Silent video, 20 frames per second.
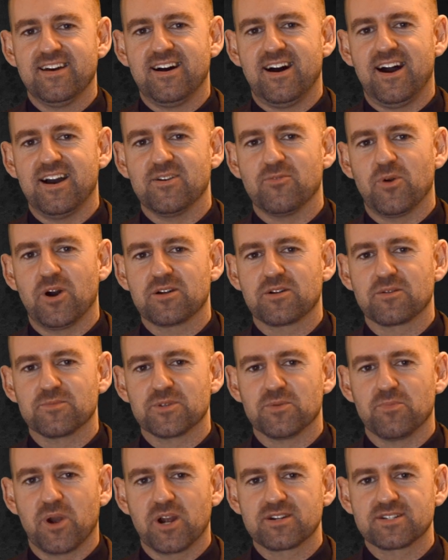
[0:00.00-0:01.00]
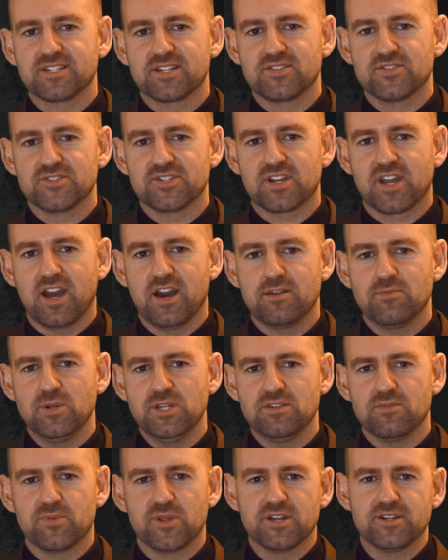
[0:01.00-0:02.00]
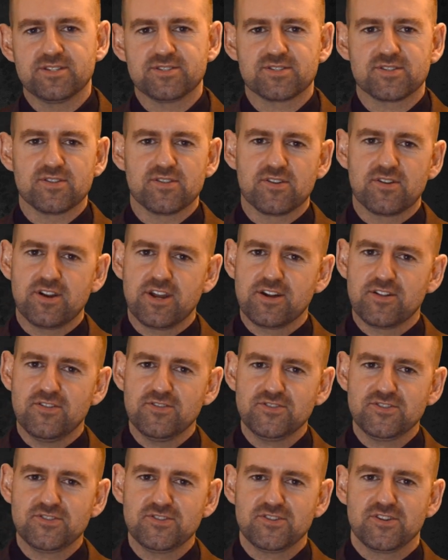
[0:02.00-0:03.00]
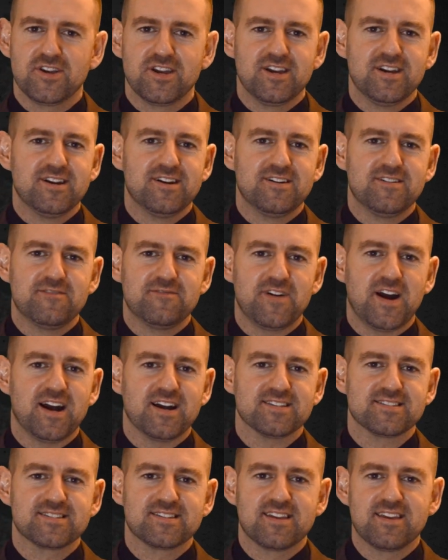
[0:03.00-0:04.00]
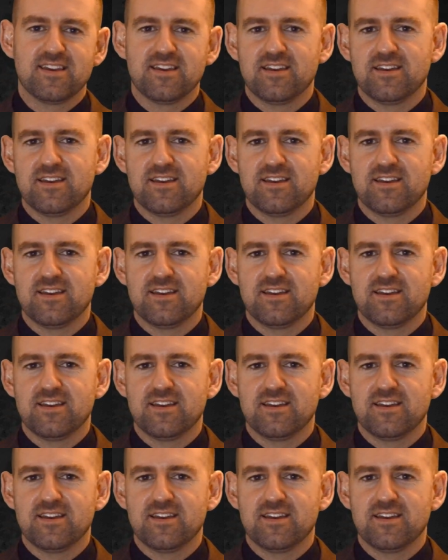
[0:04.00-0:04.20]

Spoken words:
Hi, welcome to Mark's English Academy, the place to learn English fast.